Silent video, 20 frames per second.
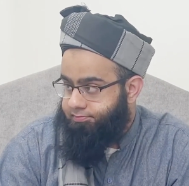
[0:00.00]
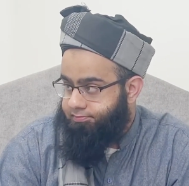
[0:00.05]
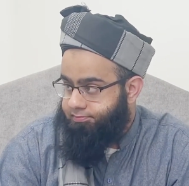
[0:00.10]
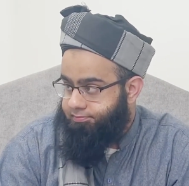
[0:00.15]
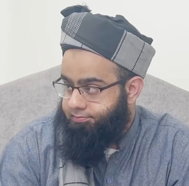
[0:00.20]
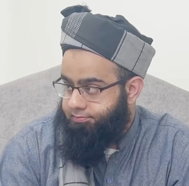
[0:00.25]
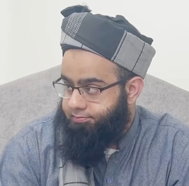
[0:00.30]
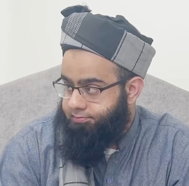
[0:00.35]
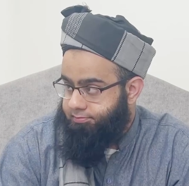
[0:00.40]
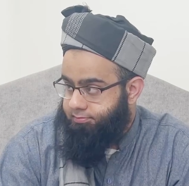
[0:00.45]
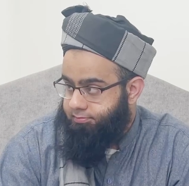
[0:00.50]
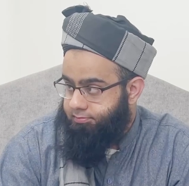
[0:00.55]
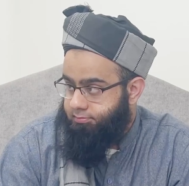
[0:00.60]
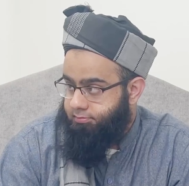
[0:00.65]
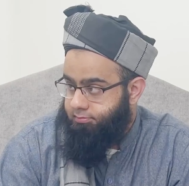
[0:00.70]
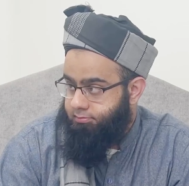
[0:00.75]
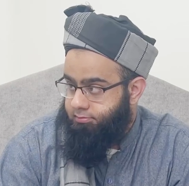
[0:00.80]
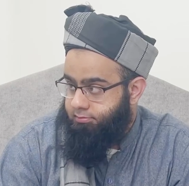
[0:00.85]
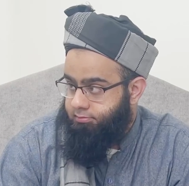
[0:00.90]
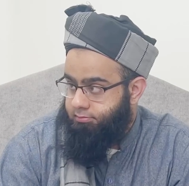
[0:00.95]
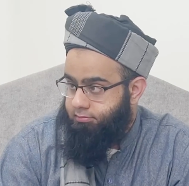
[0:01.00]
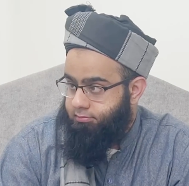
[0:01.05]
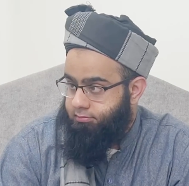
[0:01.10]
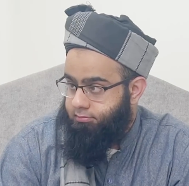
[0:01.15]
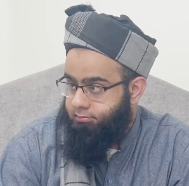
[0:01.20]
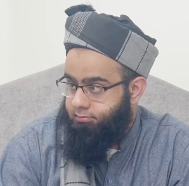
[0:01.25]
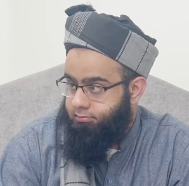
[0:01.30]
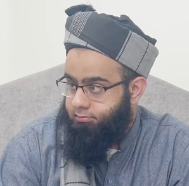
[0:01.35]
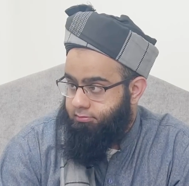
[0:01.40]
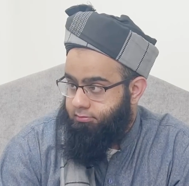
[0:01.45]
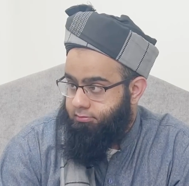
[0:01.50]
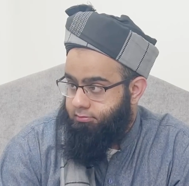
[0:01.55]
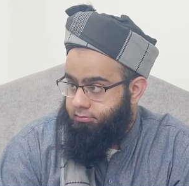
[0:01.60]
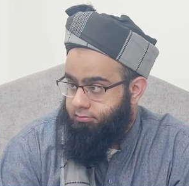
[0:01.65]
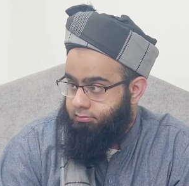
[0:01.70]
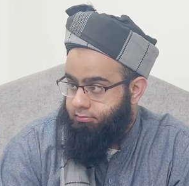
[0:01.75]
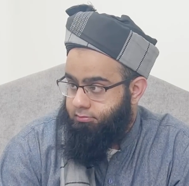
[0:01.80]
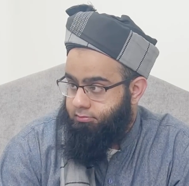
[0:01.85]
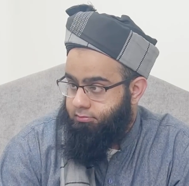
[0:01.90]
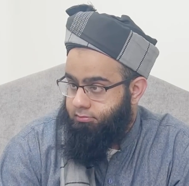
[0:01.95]

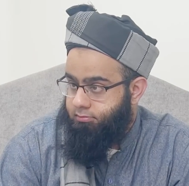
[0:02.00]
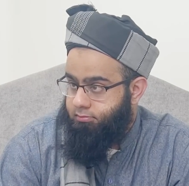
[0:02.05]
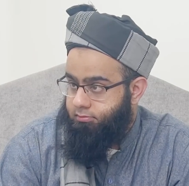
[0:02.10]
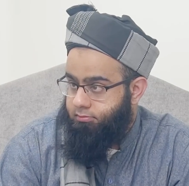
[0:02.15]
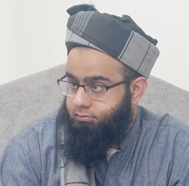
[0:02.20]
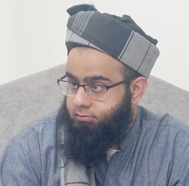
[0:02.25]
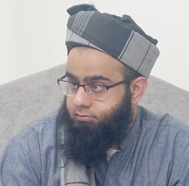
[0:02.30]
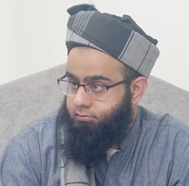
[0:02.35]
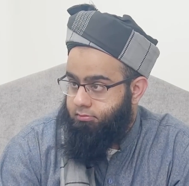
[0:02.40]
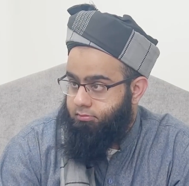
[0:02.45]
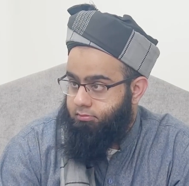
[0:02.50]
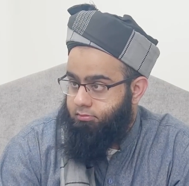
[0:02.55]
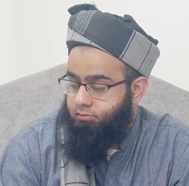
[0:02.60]
(no one is talking)